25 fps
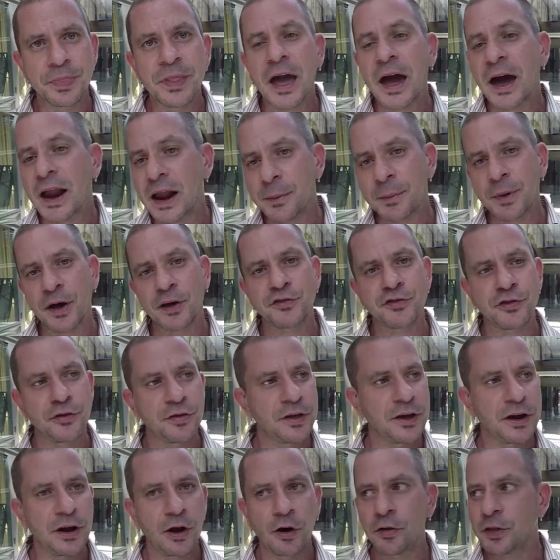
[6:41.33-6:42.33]
And I make sure
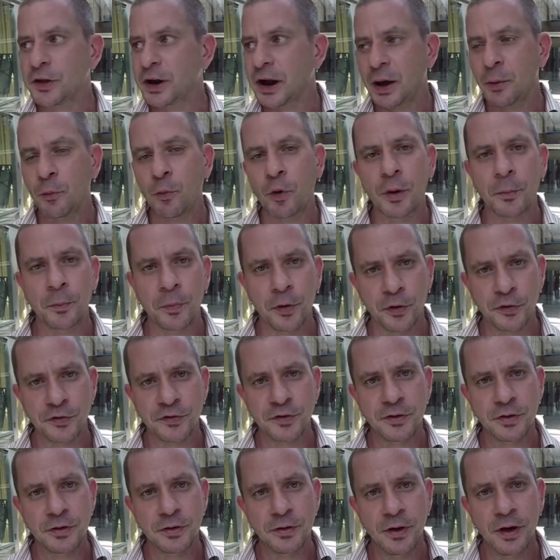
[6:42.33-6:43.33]
they know that I'm one
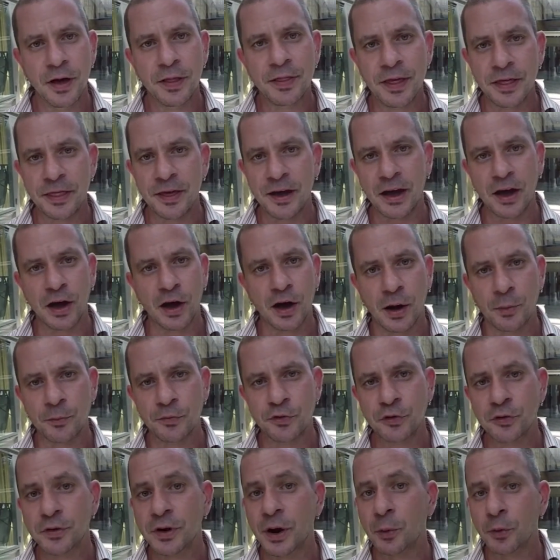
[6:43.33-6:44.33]
person that they can come
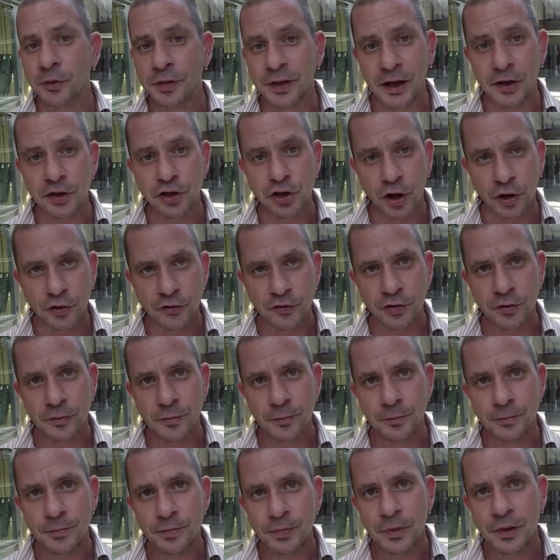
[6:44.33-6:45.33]
to and I will not judge them.
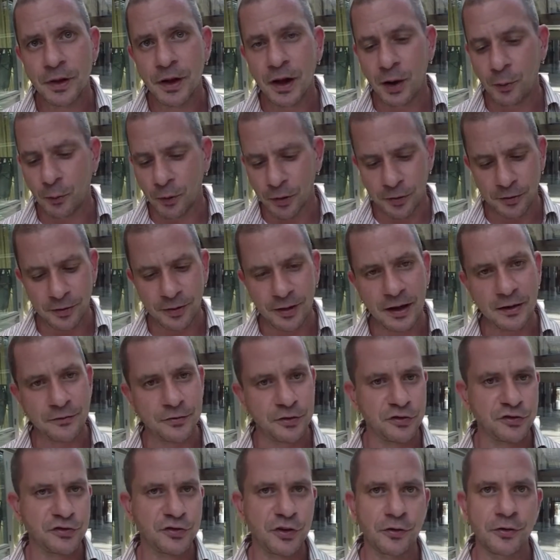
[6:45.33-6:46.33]
And whether they have
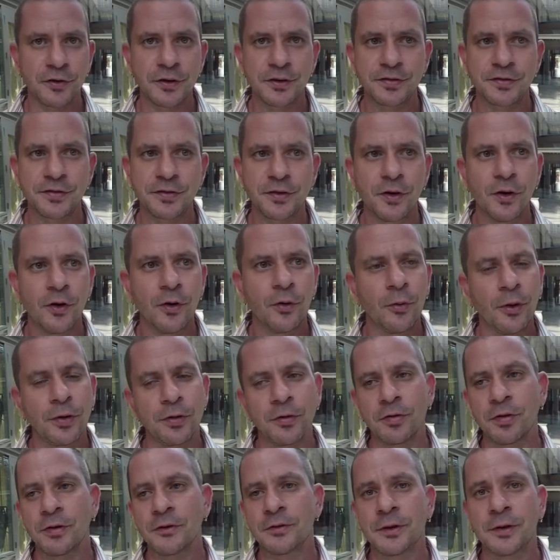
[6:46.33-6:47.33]
insurance,
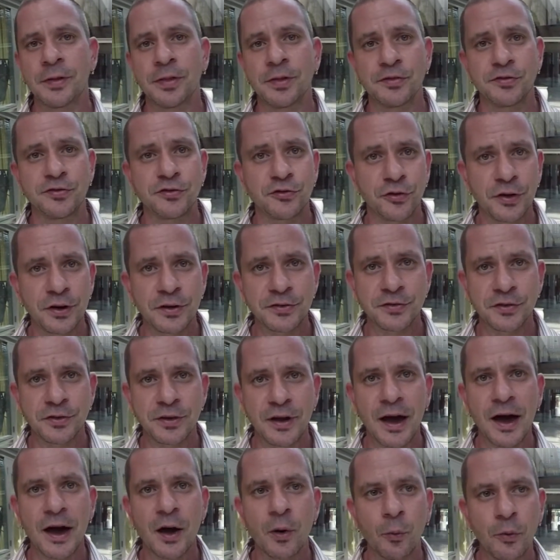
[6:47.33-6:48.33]
whether they're on the streets or
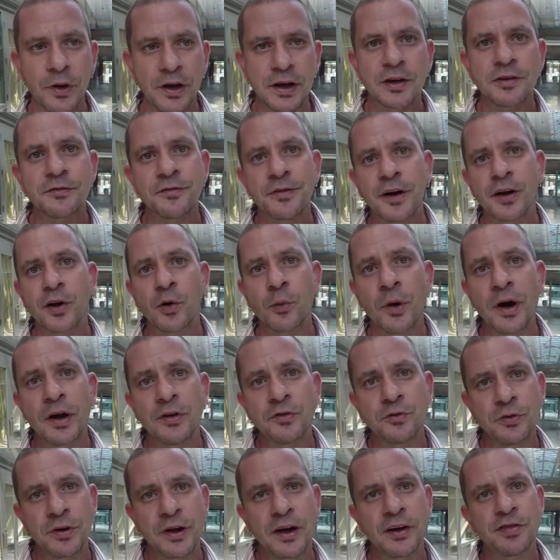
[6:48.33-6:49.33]
not, we can find a way
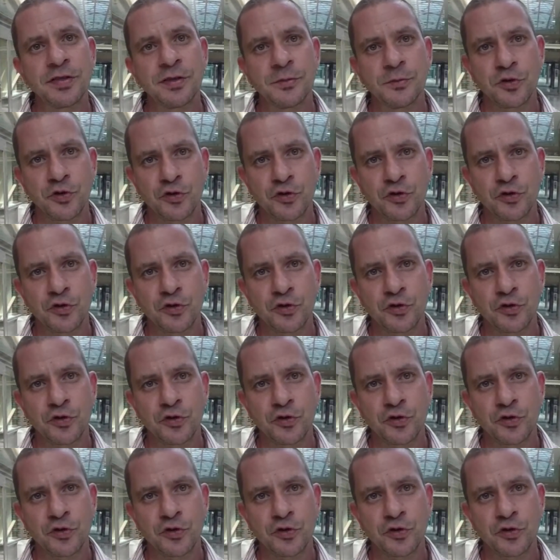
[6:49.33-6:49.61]
to get them